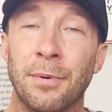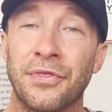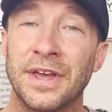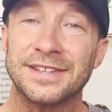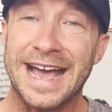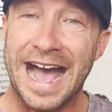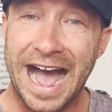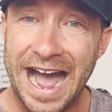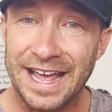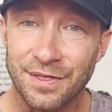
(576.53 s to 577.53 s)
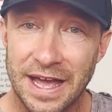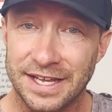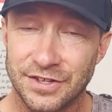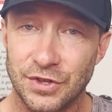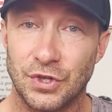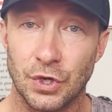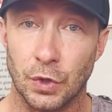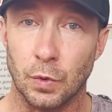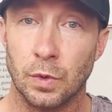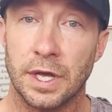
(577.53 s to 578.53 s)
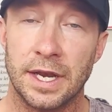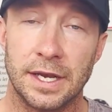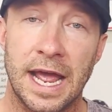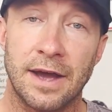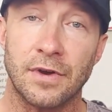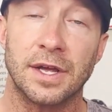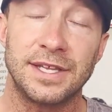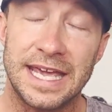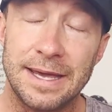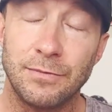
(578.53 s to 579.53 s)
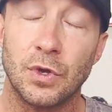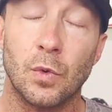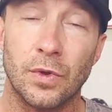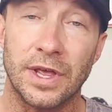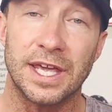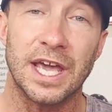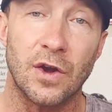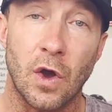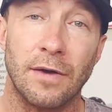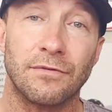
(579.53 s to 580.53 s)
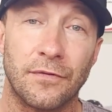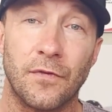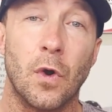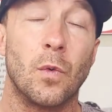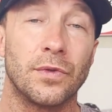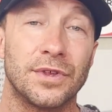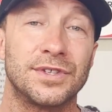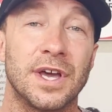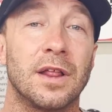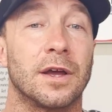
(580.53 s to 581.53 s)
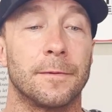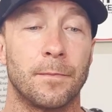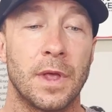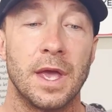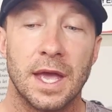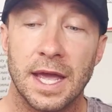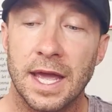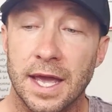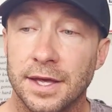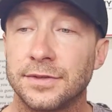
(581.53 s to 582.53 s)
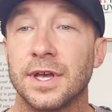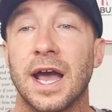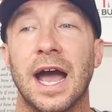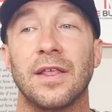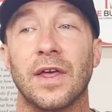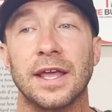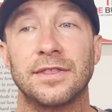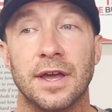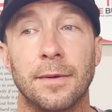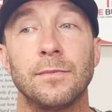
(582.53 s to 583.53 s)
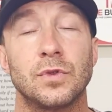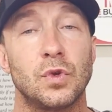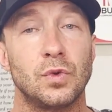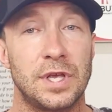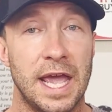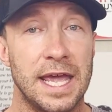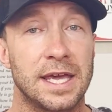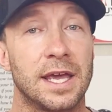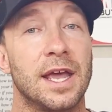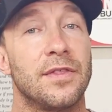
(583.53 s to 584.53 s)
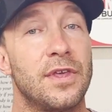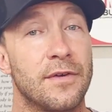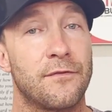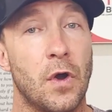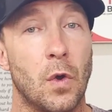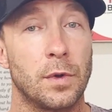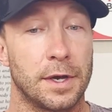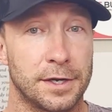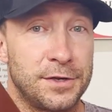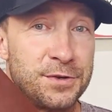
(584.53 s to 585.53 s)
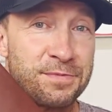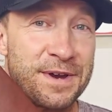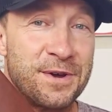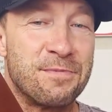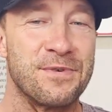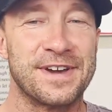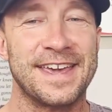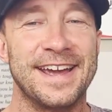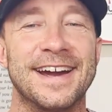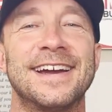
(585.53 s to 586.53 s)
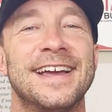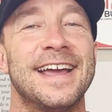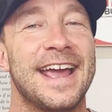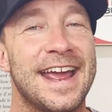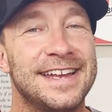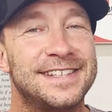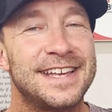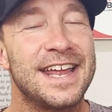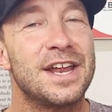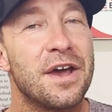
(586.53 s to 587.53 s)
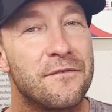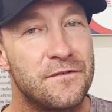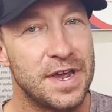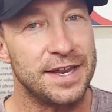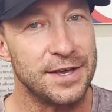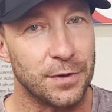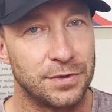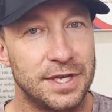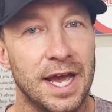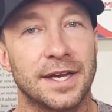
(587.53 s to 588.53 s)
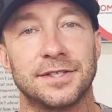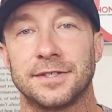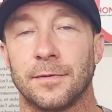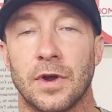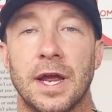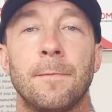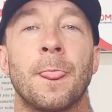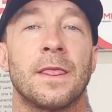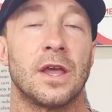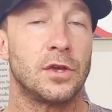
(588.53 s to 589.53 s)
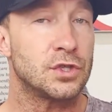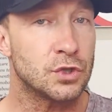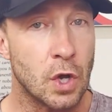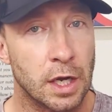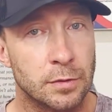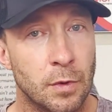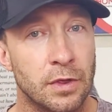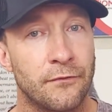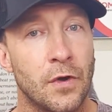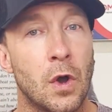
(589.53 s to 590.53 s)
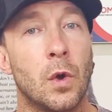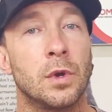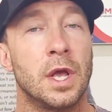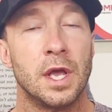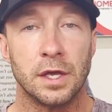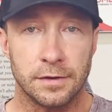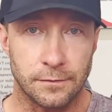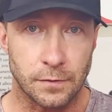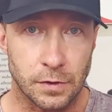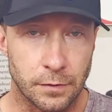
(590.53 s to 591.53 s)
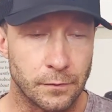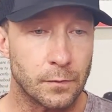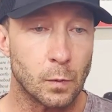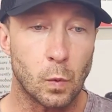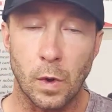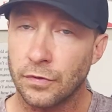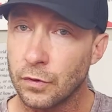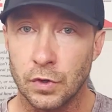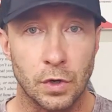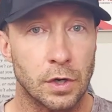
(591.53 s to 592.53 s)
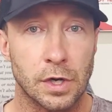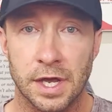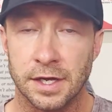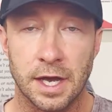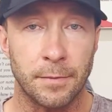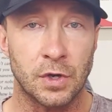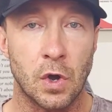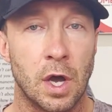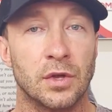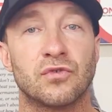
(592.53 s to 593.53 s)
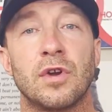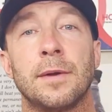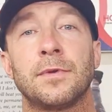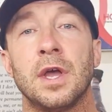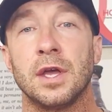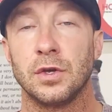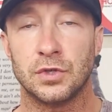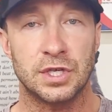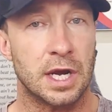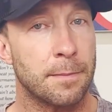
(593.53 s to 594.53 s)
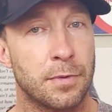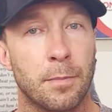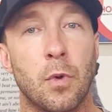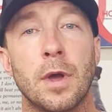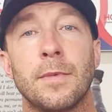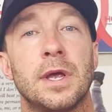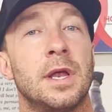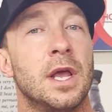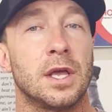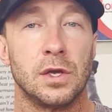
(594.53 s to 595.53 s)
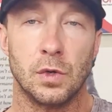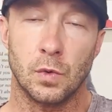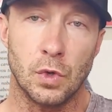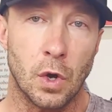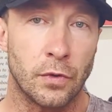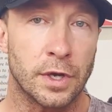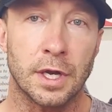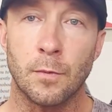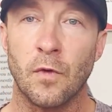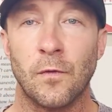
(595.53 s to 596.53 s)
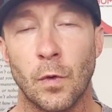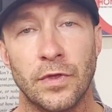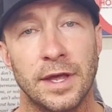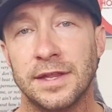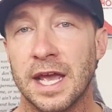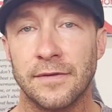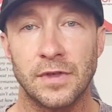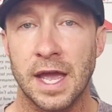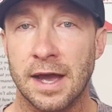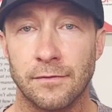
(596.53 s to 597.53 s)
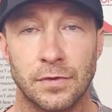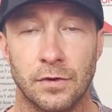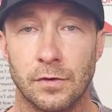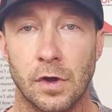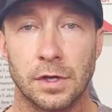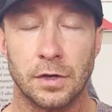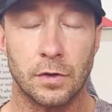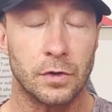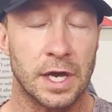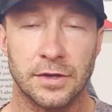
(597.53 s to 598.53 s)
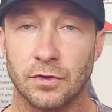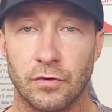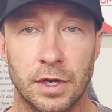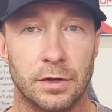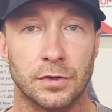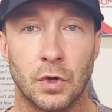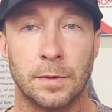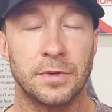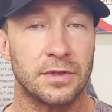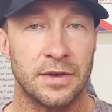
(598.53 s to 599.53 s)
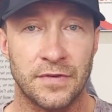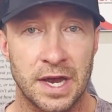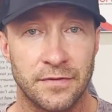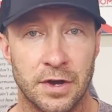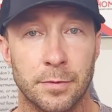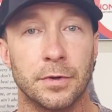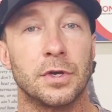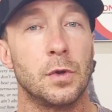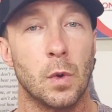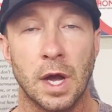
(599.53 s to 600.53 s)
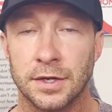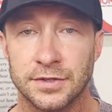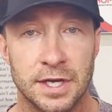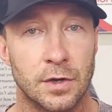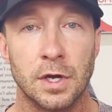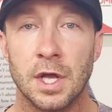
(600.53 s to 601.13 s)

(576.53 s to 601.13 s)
things I like to do and have our team do when they get off the phone with the seller is I like them to take their phone, I'm going to use my notebook here, and send a video text. All right. Now you just talked to them on the phone. You went through your incoming call script. You set up the appointment. You know they're going to move forward that day if they have the, you guys agree to the terms that they find favorable. You understand